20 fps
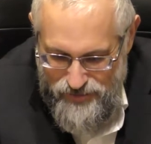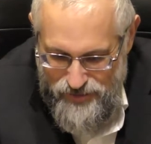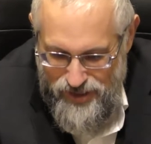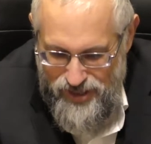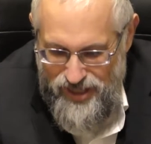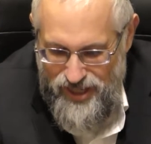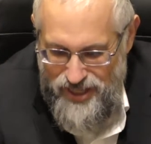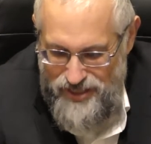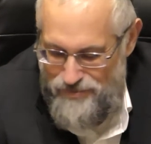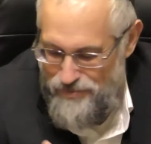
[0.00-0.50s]
When
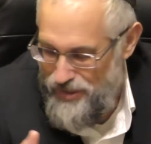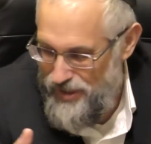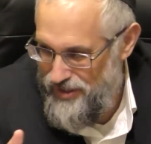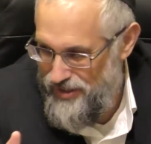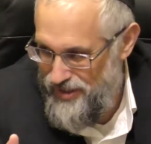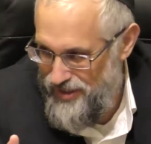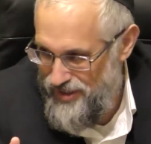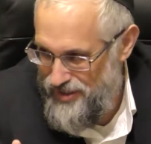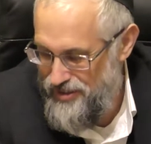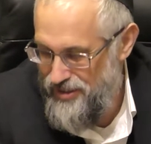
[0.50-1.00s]
it has meat
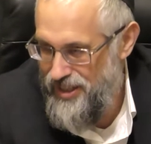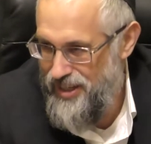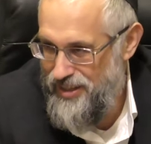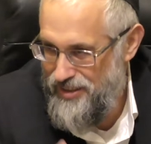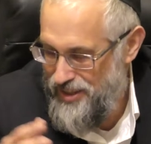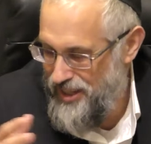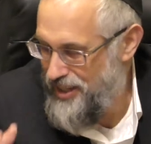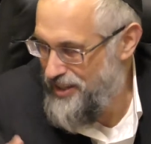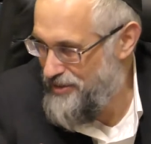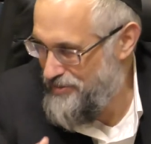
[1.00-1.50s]
teeth, so
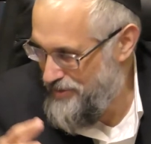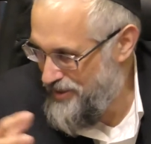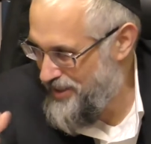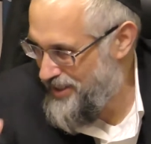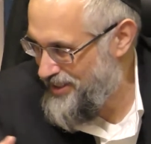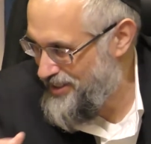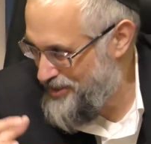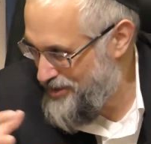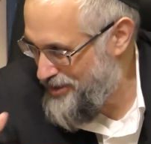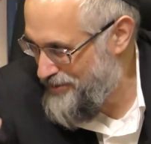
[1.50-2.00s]
then it
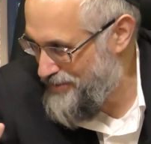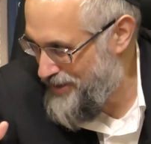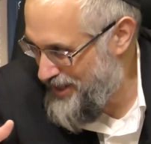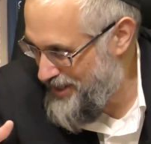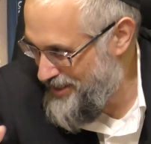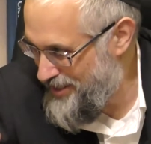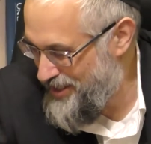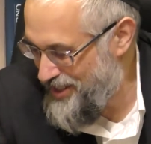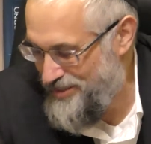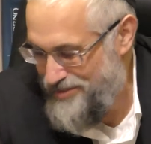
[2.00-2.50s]
feels good about
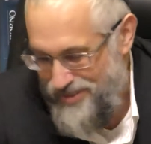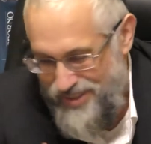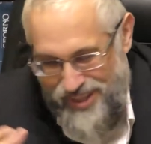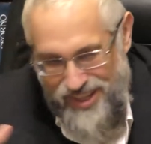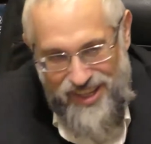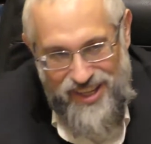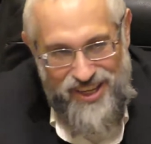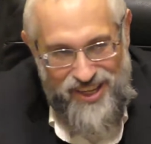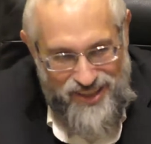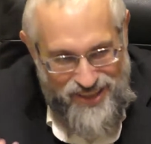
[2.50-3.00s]
itself,
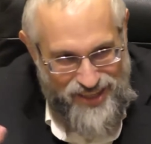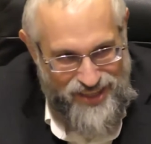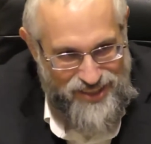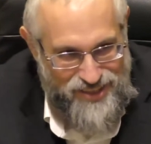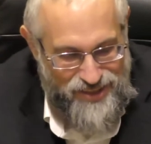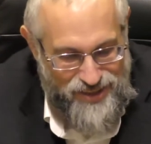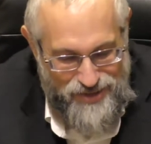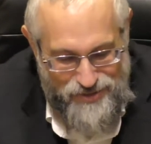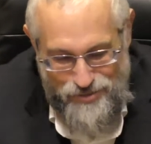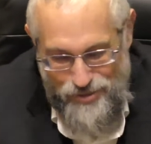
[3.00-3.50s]
and then it
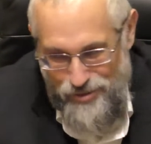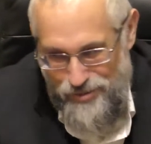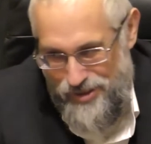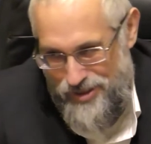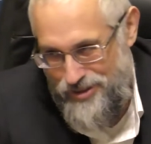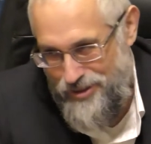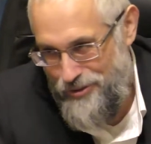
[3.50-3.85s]
starts roaring.